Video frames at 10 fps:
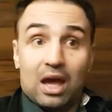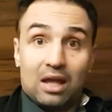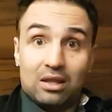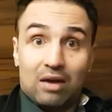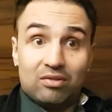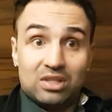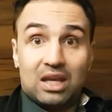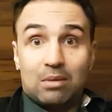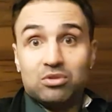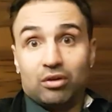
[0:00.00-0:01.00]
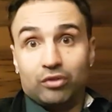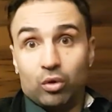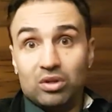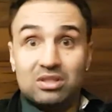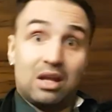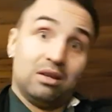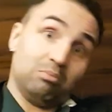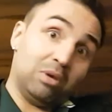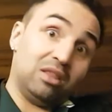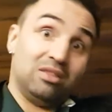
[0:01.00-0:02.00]
And obviously get himself noticed and
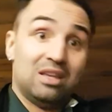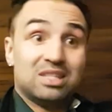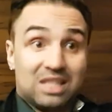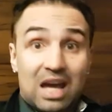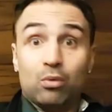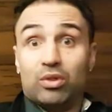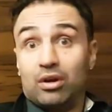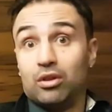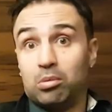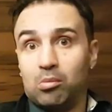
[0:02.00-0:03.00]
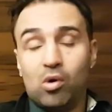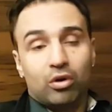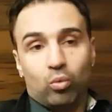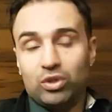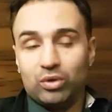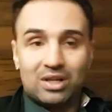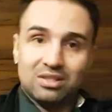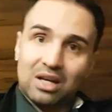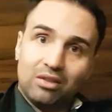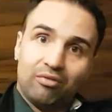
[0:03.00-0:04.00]
then sign with another promoter. We do not
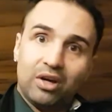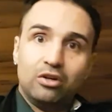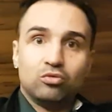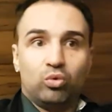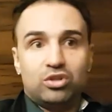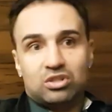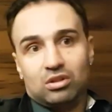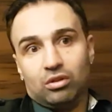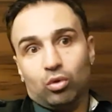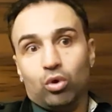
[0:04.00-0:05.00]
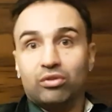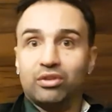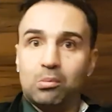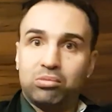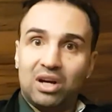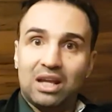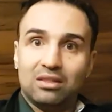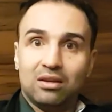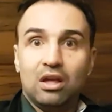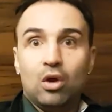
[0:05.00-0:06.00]
sign the fighters. We're just loyal to the
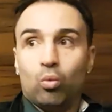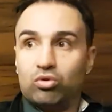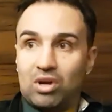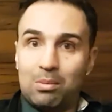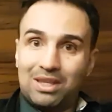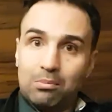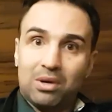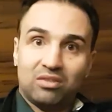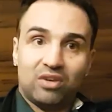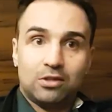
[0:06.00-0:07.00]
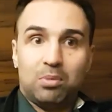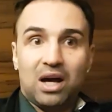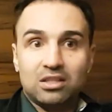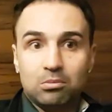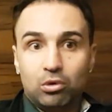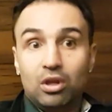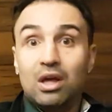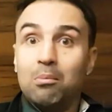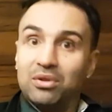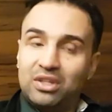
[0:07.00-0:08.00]
brand. We're trying to make the best fights possible.
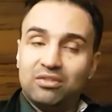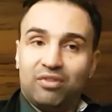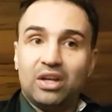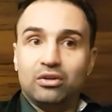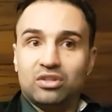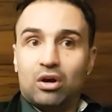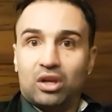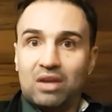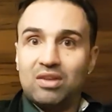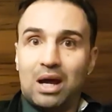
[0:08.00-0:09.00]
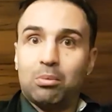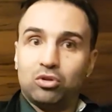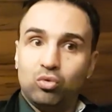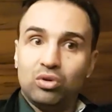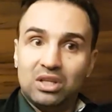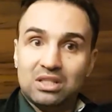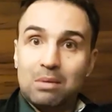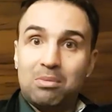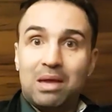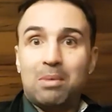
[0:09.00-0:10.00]
But these fighters are given opportunities
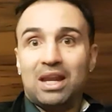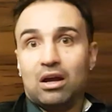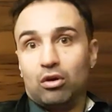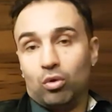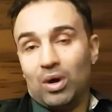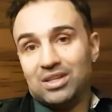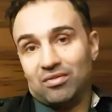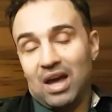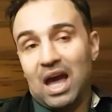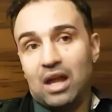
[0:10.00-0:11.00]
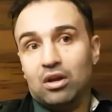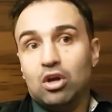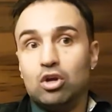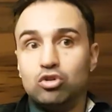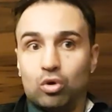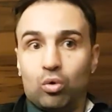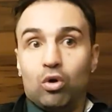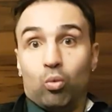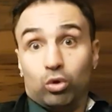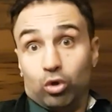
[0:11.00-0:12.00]
that they may not otherwise have had. So
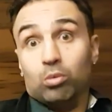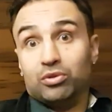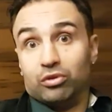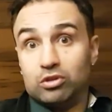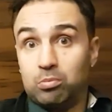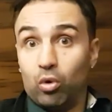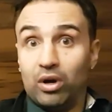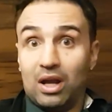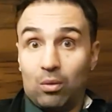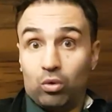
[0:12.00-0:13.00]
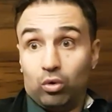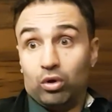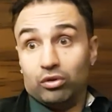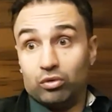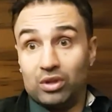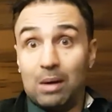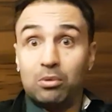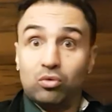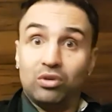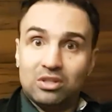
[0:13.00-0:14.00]
we're loyal to the sport and we're loyal to the
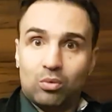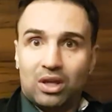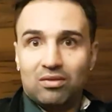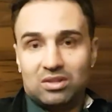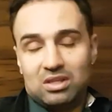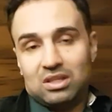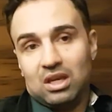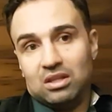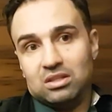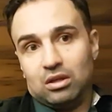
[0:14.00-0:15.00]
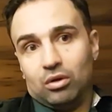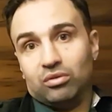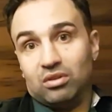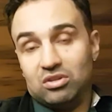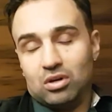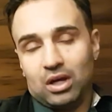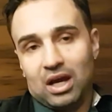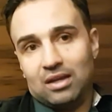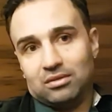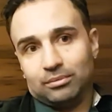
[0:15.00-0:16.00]
opportunities that we're giving to these kids, you know, to these young
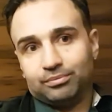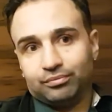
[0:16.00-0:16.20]
guys.